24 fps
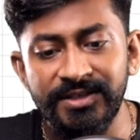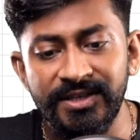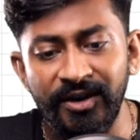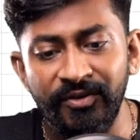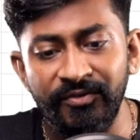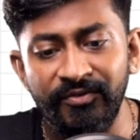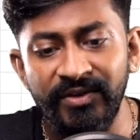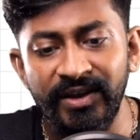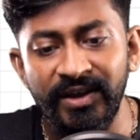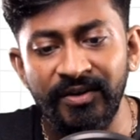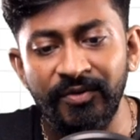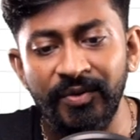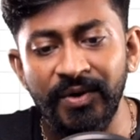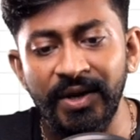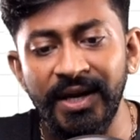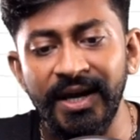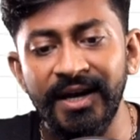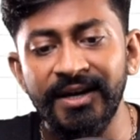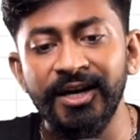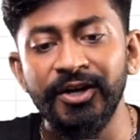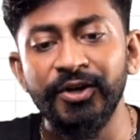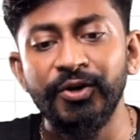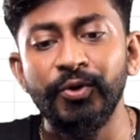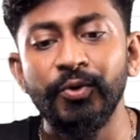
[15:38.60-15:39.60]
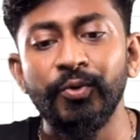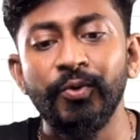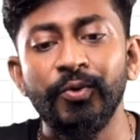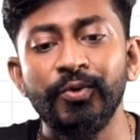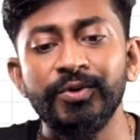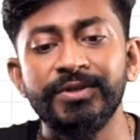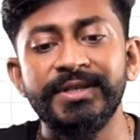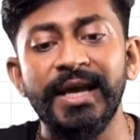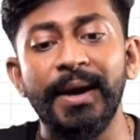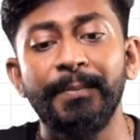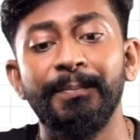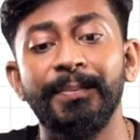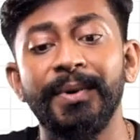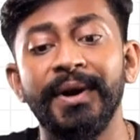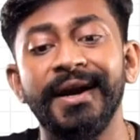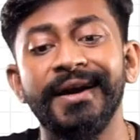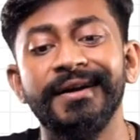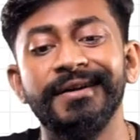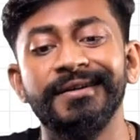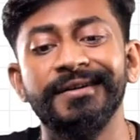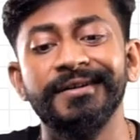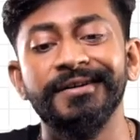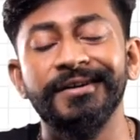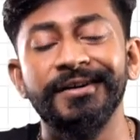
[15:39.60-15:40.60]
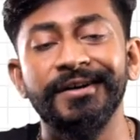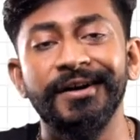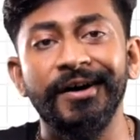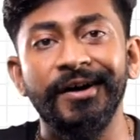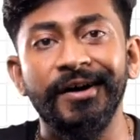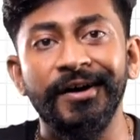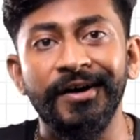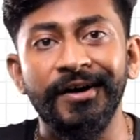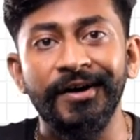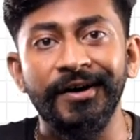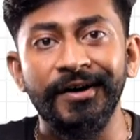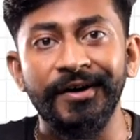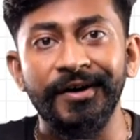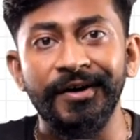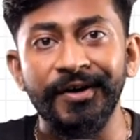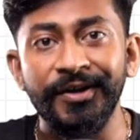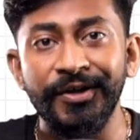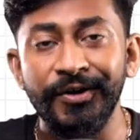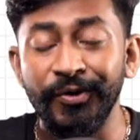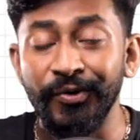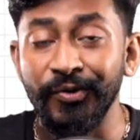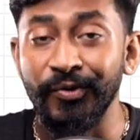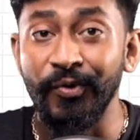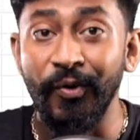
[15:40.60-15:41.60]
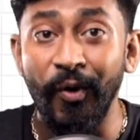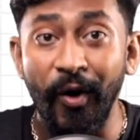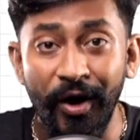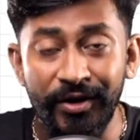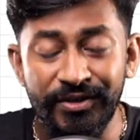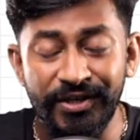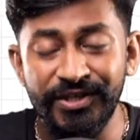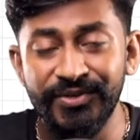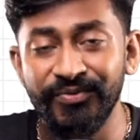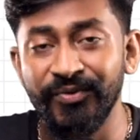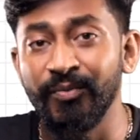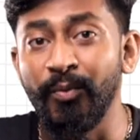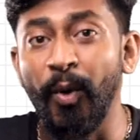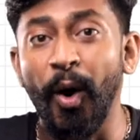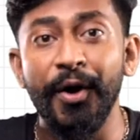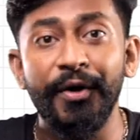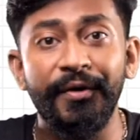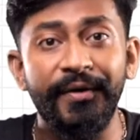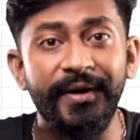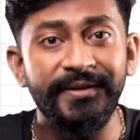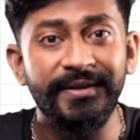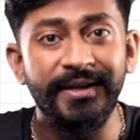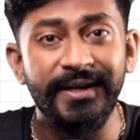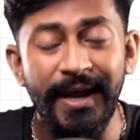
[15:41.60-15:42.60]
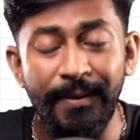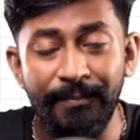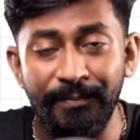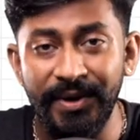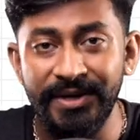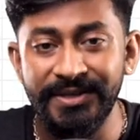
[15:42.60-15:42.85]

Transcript: So this is how we have created two separate, uh, uh, you know, gauges for monitoring the